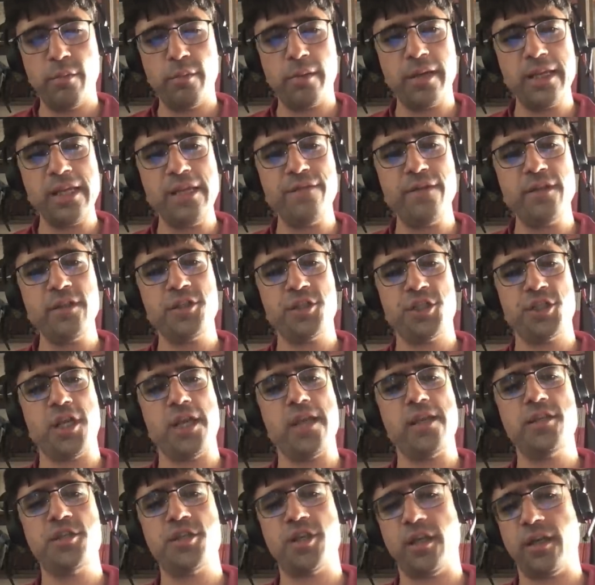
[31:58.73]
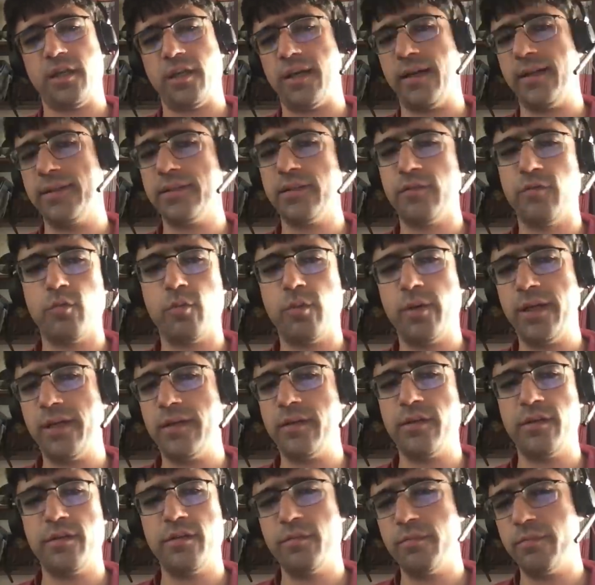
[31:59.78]
but we're even changing kind of
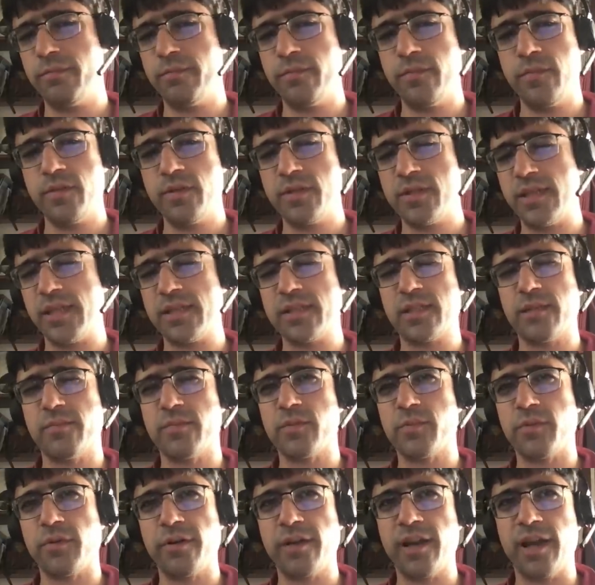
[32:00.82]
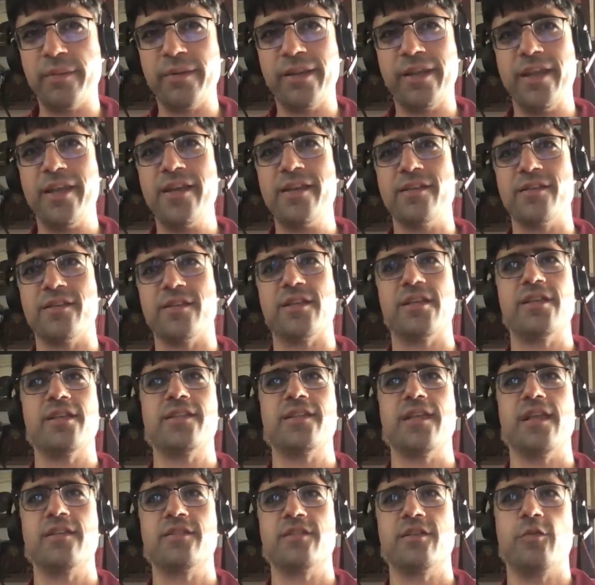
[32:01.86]
what systems programming is, in
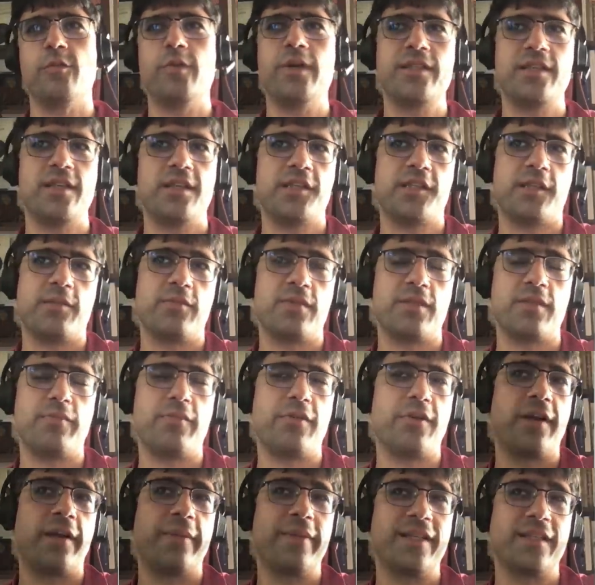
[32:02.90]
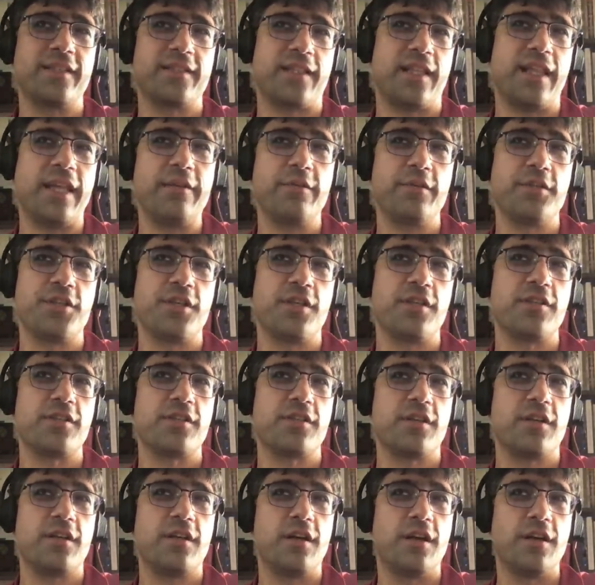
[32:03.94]
a sense, or what systems programming
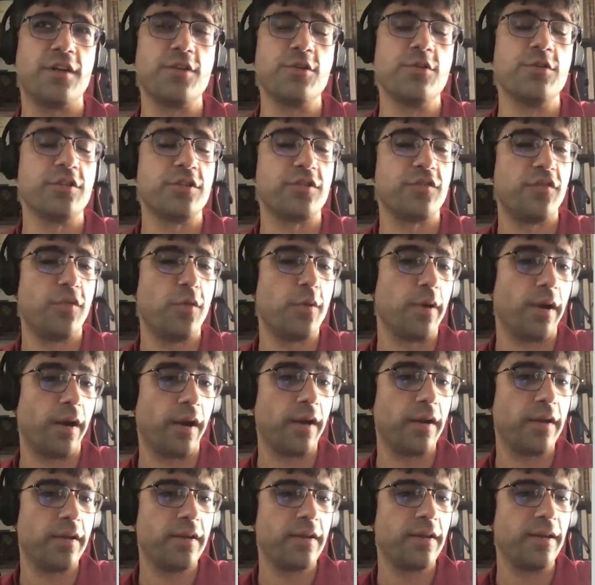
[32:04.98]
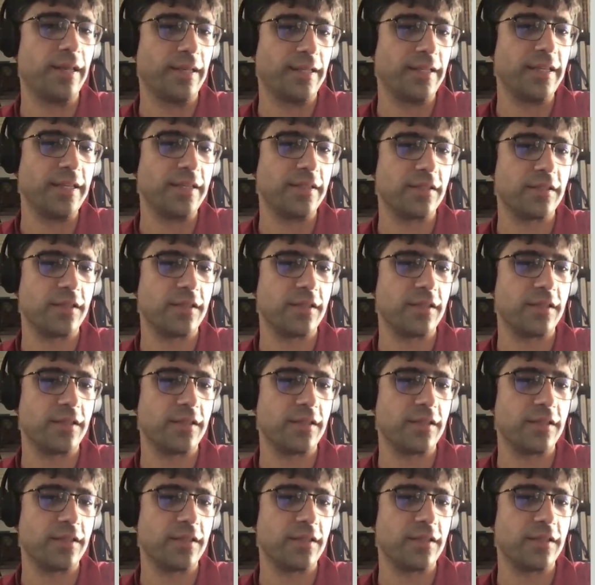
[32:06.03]
languages are used for, at